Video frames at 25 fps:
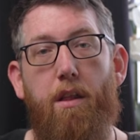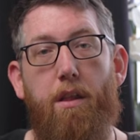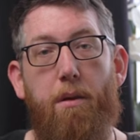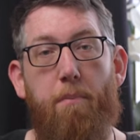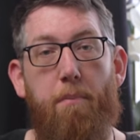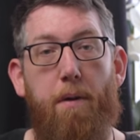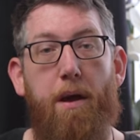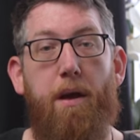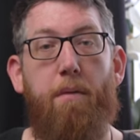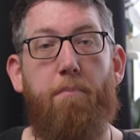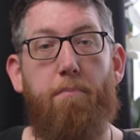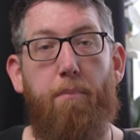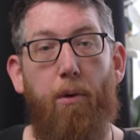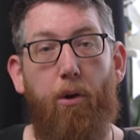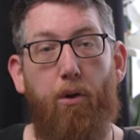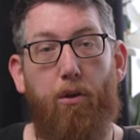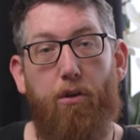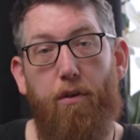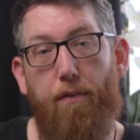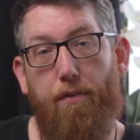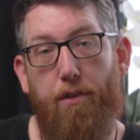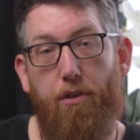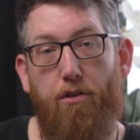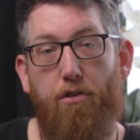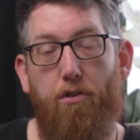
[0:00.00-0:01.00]
The main
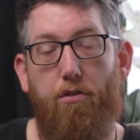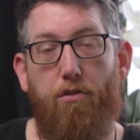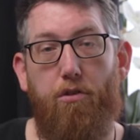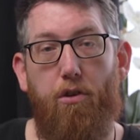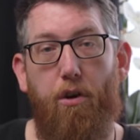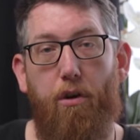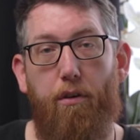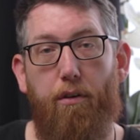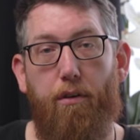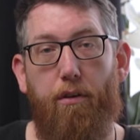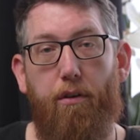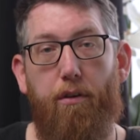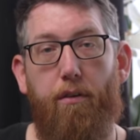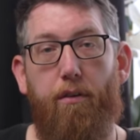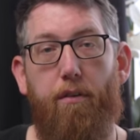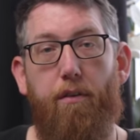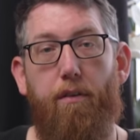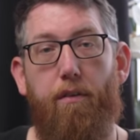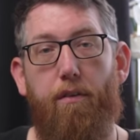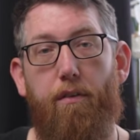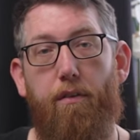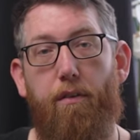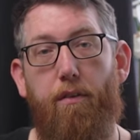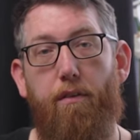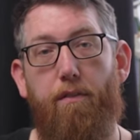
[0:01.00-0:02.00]
bulk of the
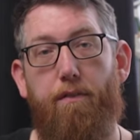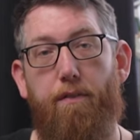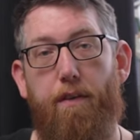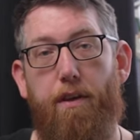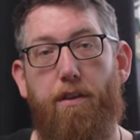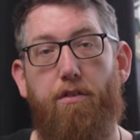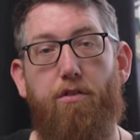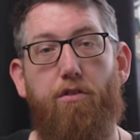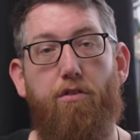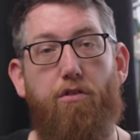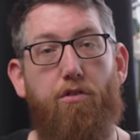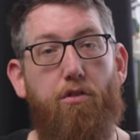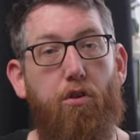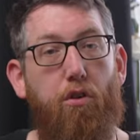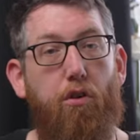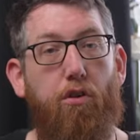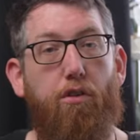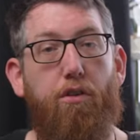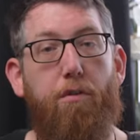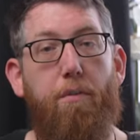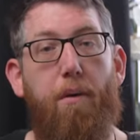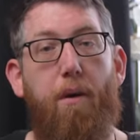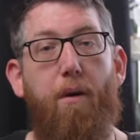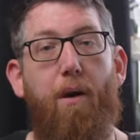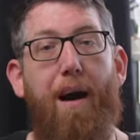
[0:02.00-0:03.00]
tutorial features
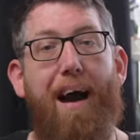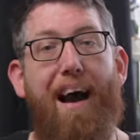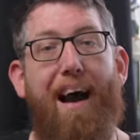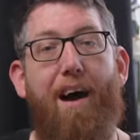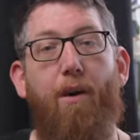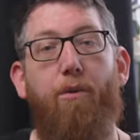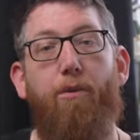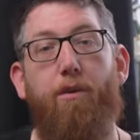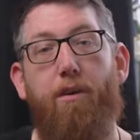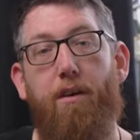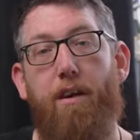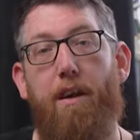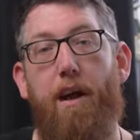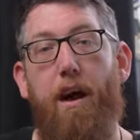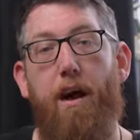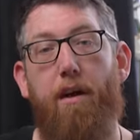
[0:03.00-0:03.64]
talks about how you can